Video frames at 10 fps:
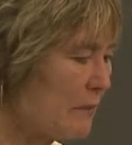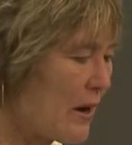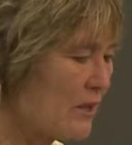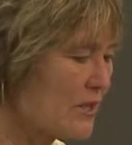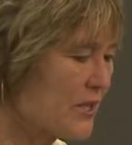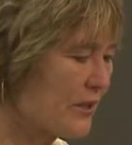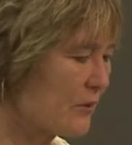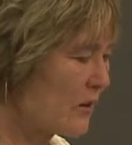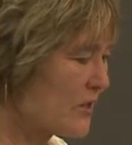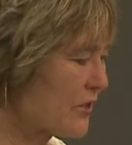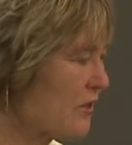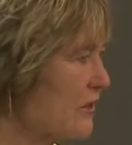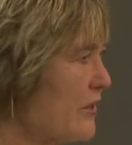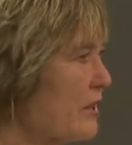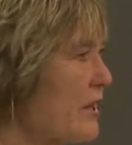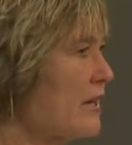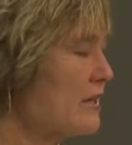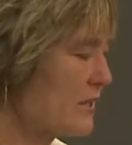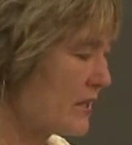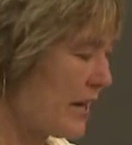Policy in the Western
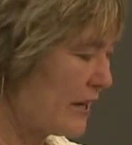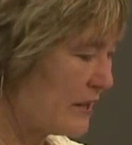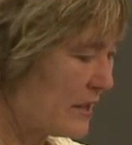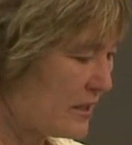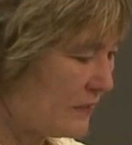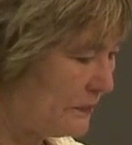United States.